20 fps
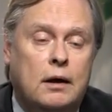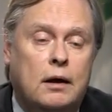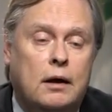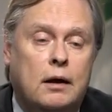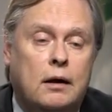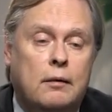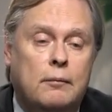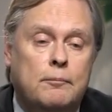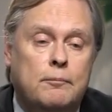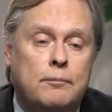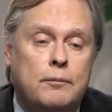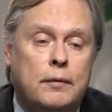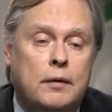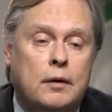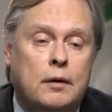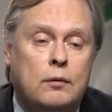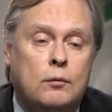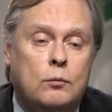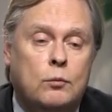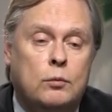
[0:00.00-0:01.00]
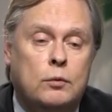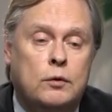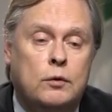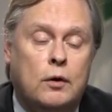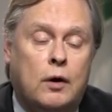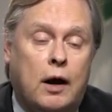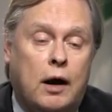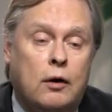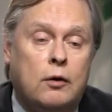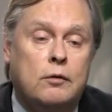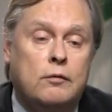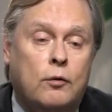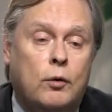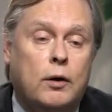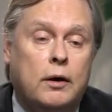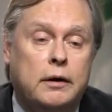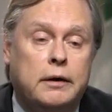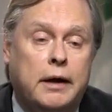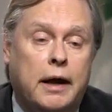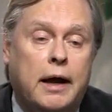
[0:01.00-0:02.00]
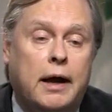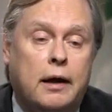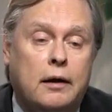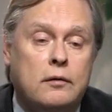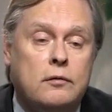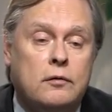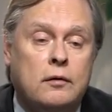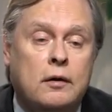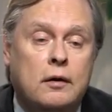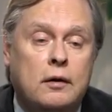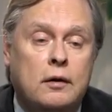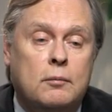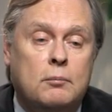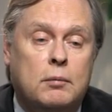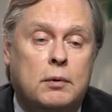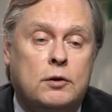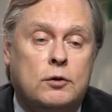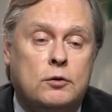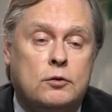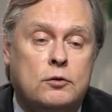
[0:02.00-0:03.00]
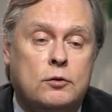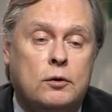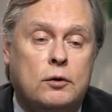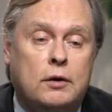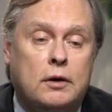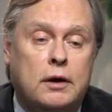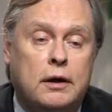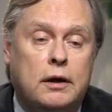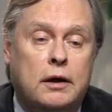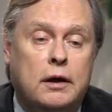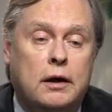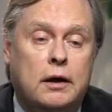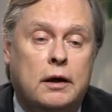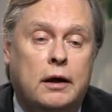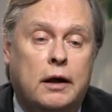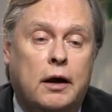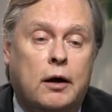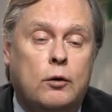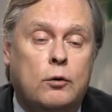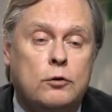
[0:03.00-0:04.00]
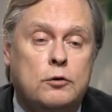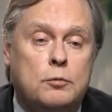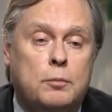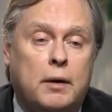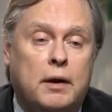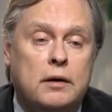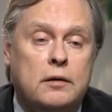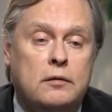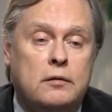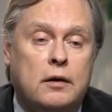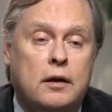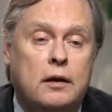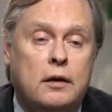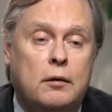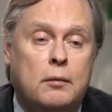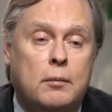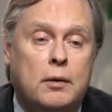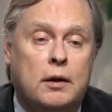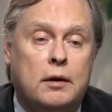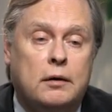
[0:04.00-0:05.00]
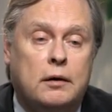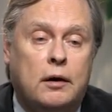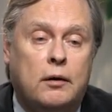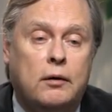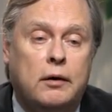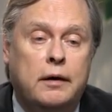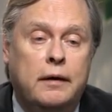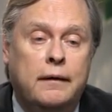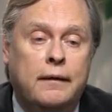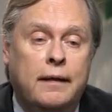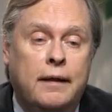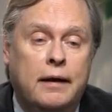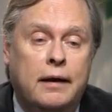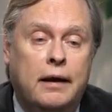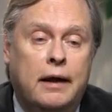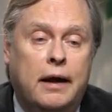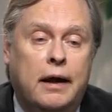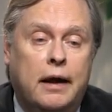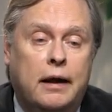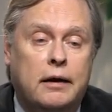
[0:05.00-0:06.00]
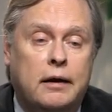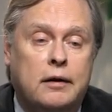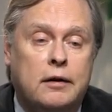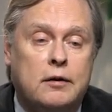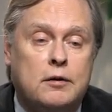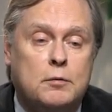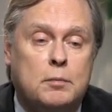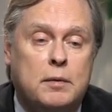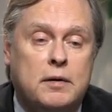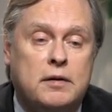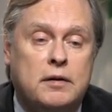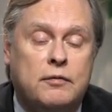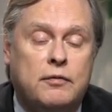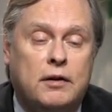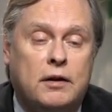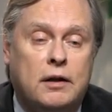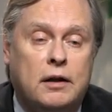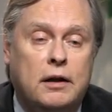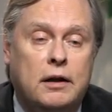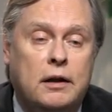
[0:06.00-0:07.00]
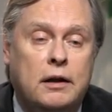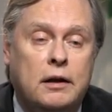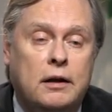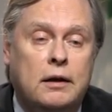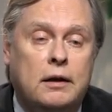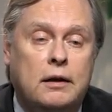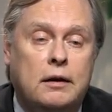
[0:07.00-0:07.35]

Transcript: You're out of oil and gas, but you're certainly in aerospace and the military, and specifically